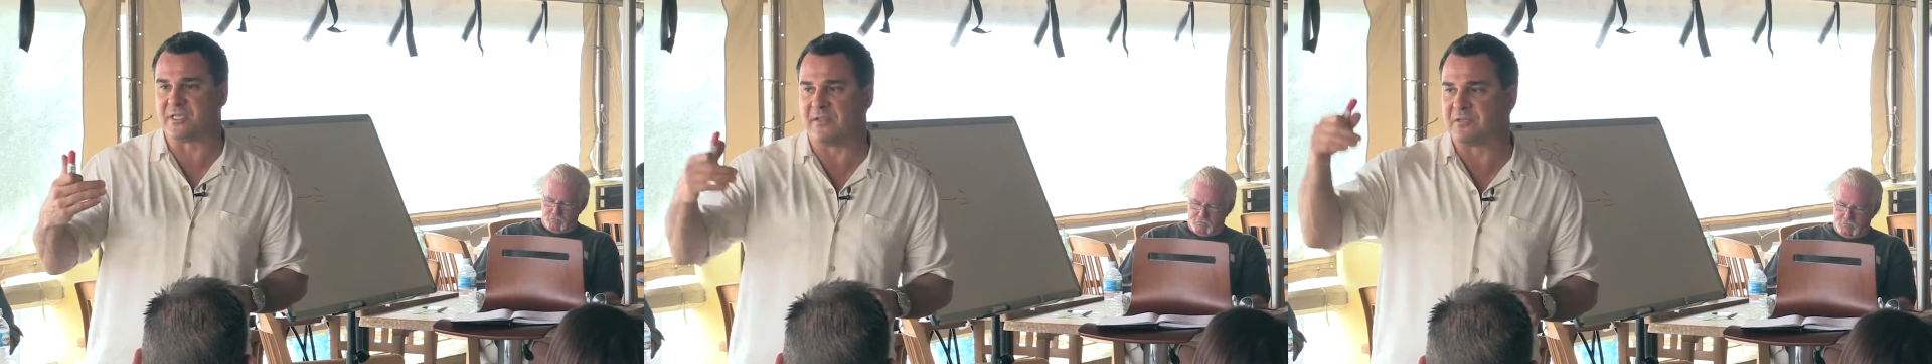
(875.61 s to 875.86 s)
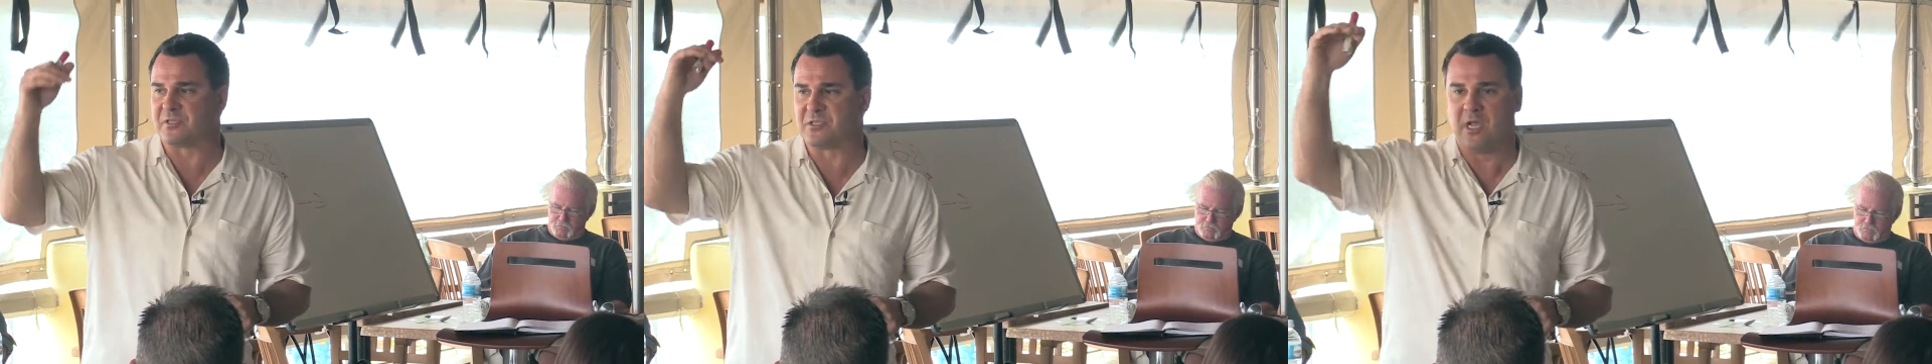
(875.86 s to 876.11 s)
and
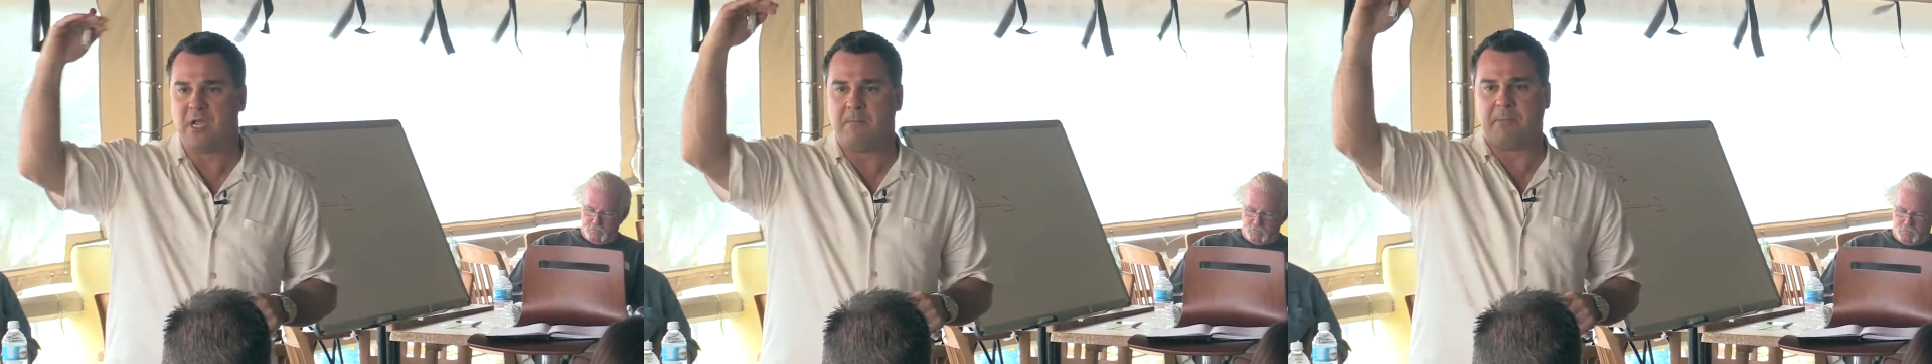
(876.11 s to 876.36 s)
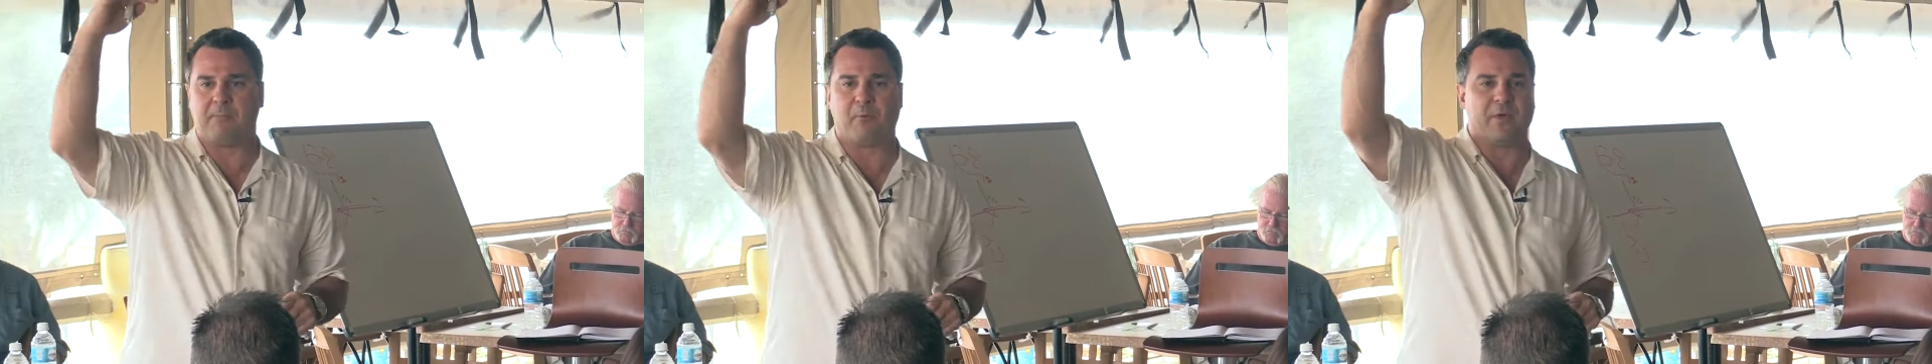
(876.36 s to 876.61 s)
dentists,
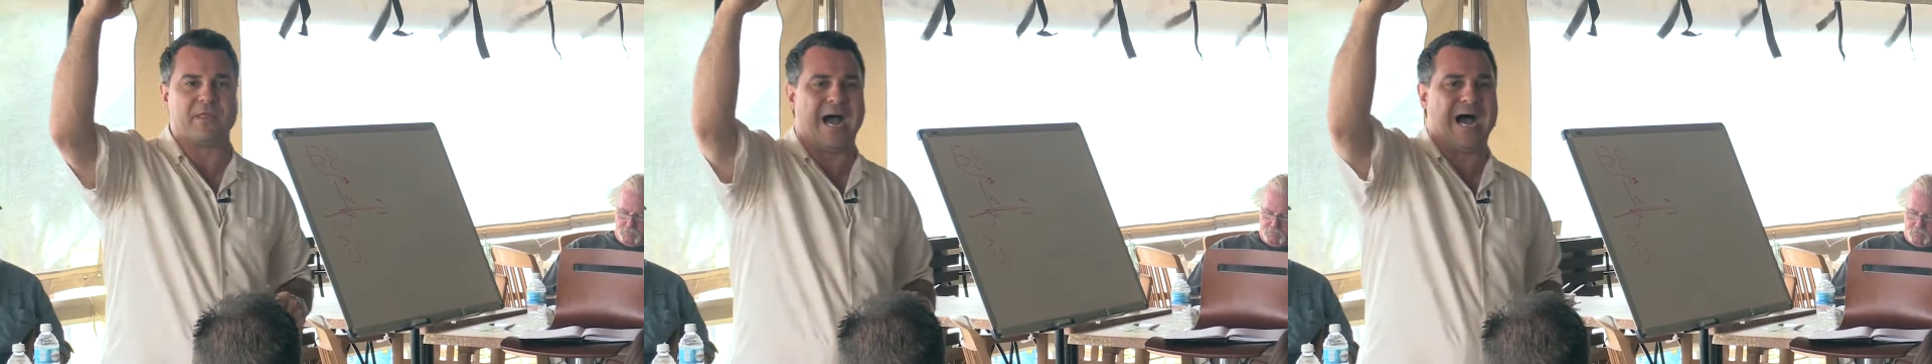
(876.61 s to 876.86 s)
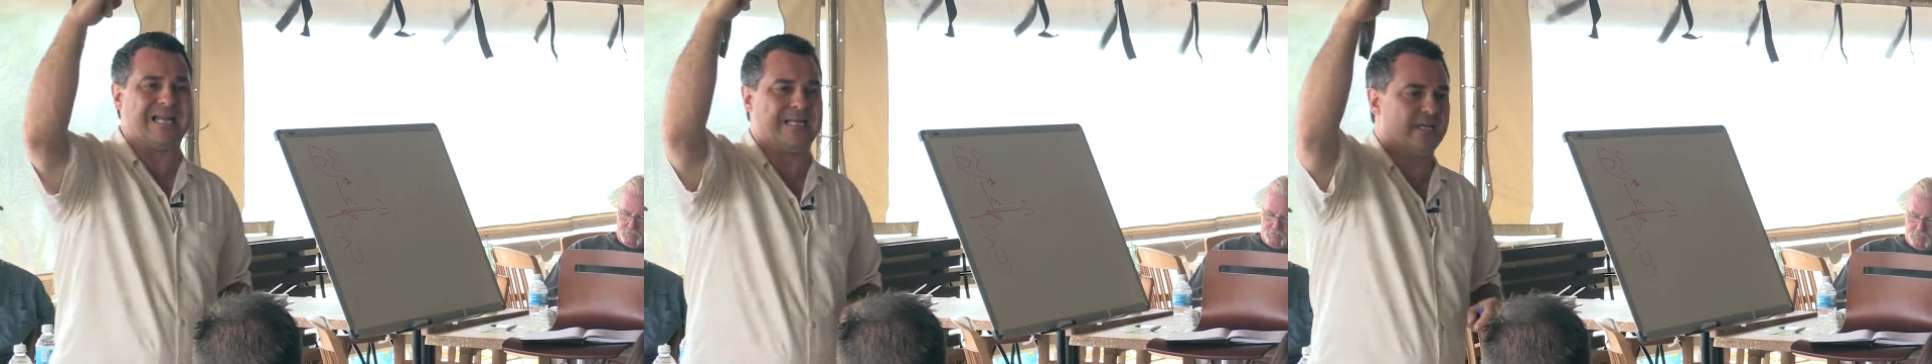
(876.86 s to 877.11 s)
people with
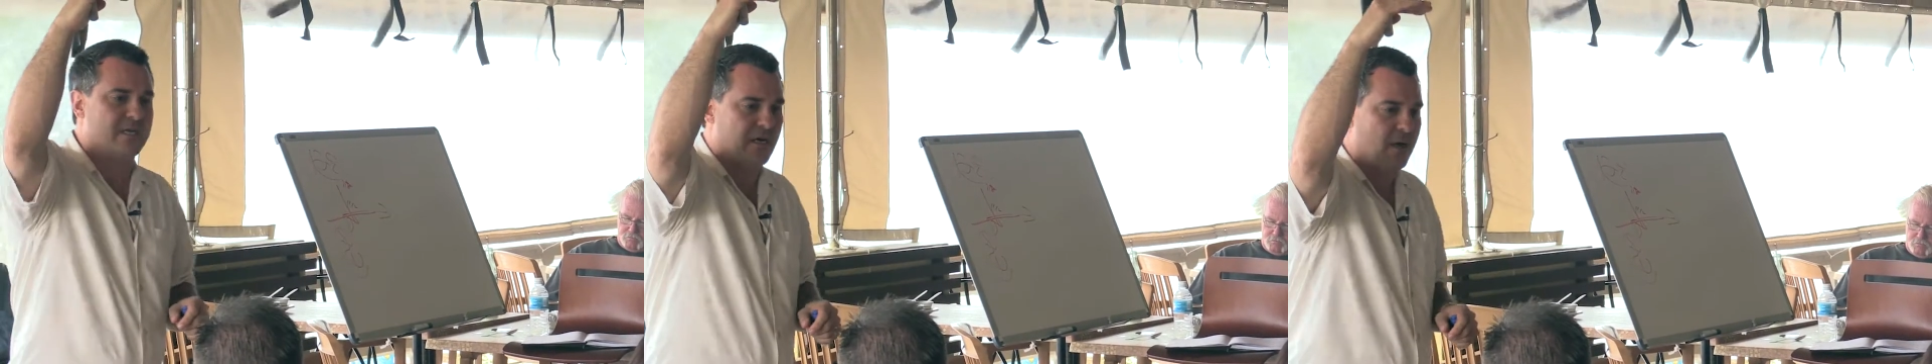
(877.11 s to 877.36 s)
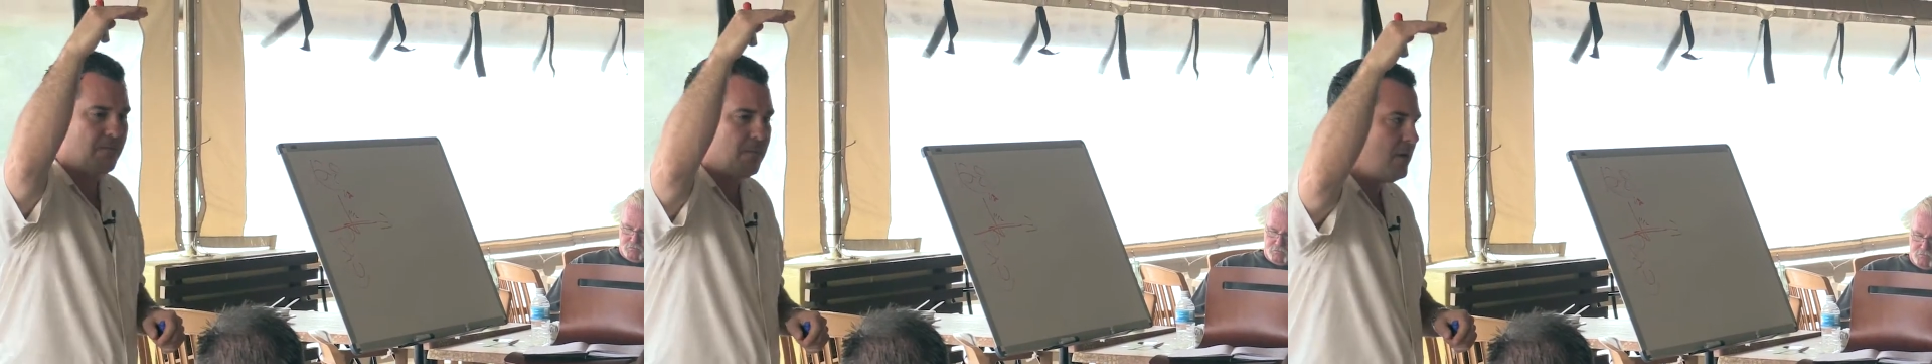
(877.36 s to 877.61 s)
high
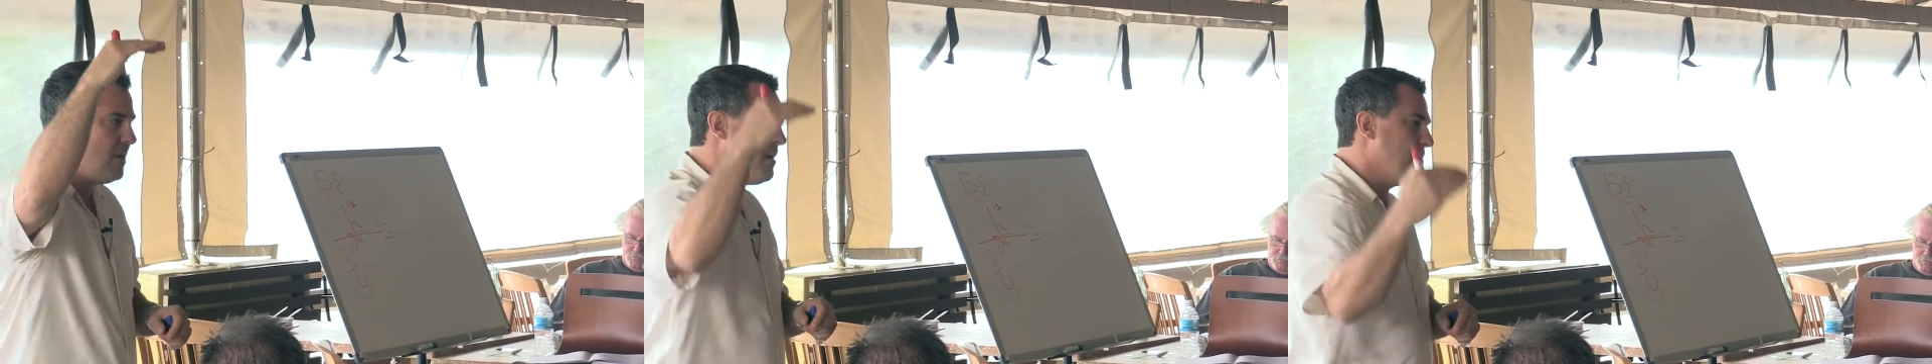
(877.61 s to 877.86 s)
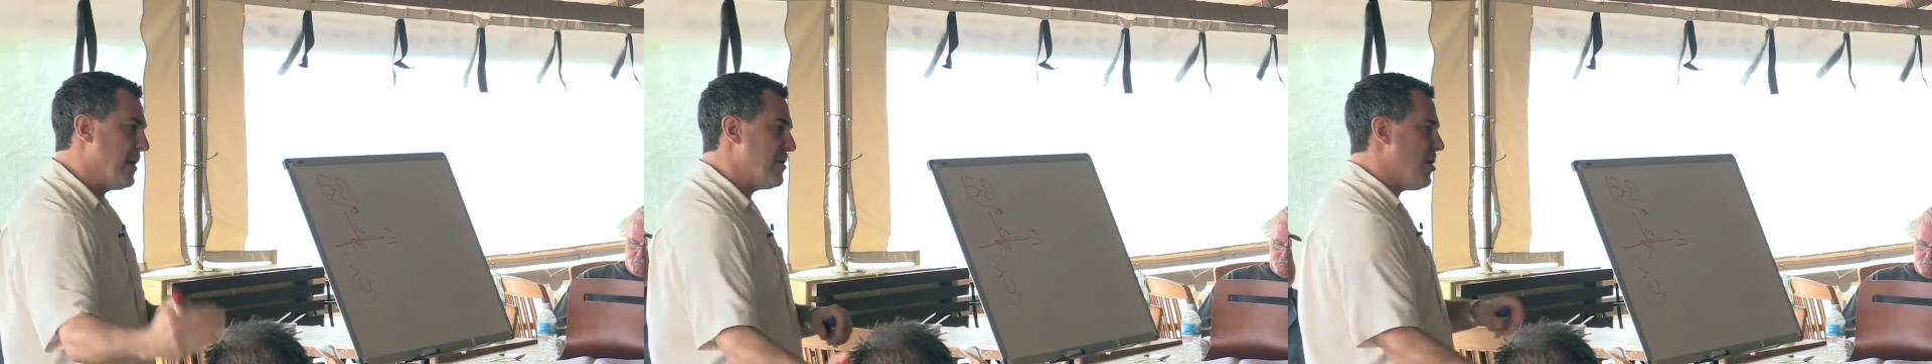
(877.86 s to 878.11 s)
income
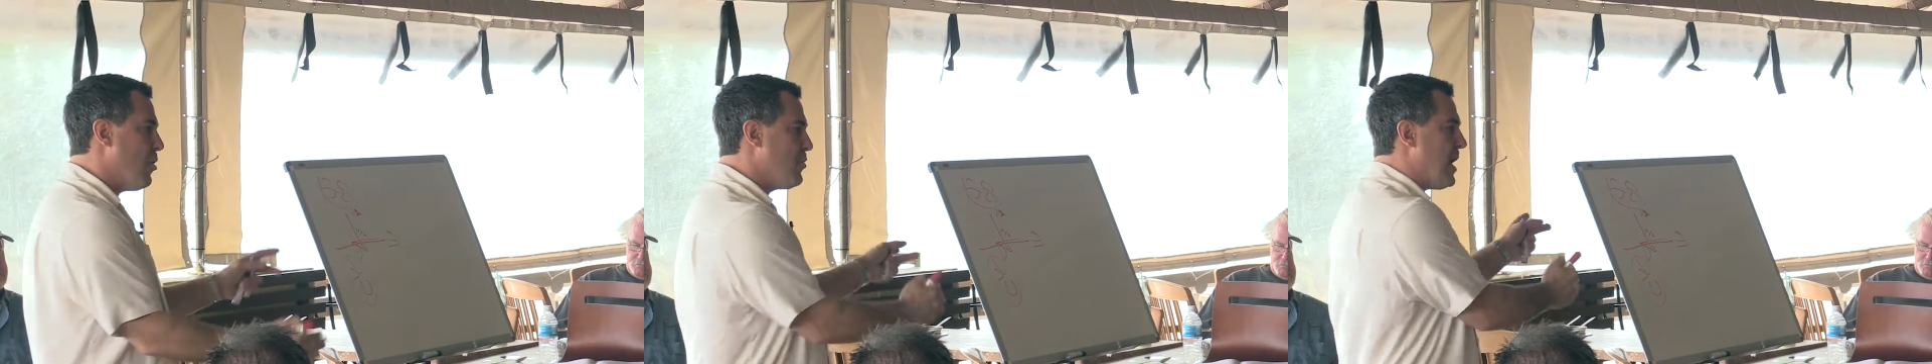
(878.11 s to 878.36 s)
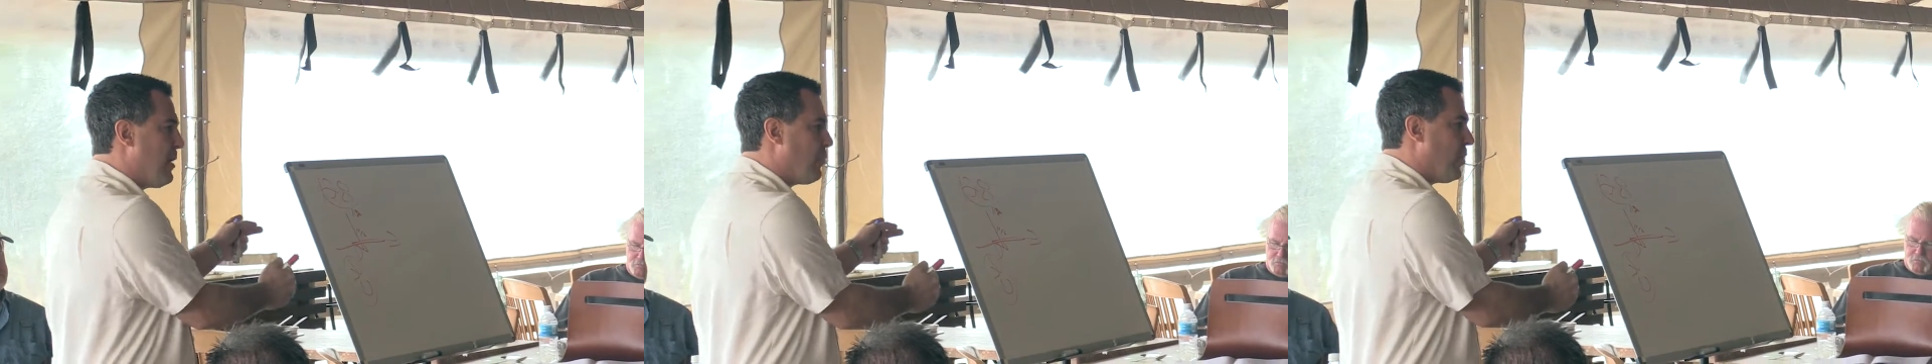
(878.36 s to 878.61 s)
but no
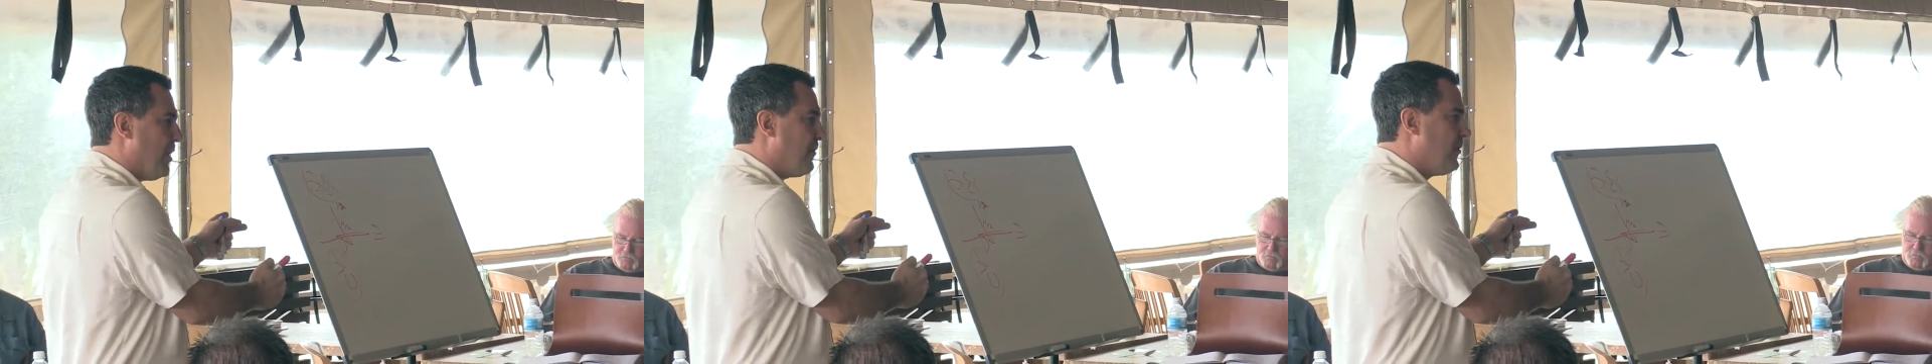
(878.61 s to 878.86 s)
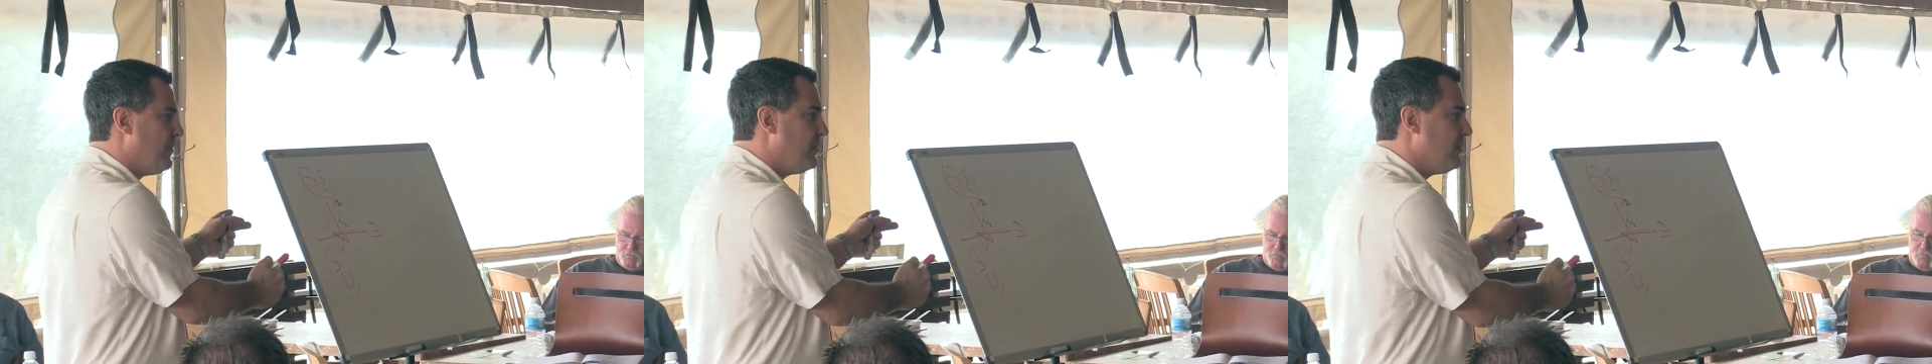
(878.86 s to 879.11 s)
net
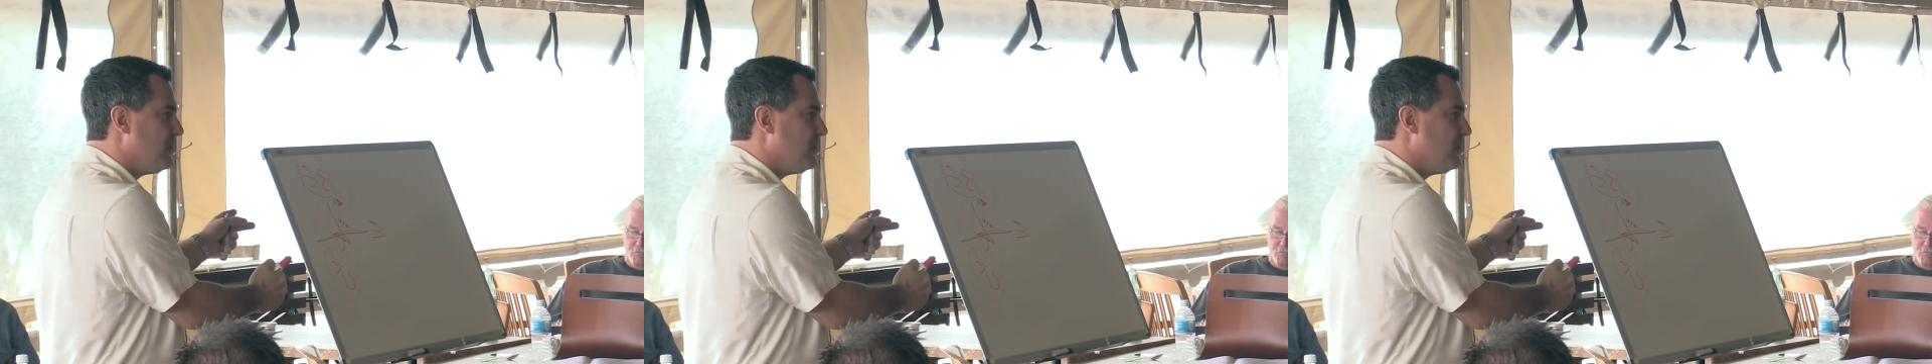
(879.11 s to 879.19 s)
worth.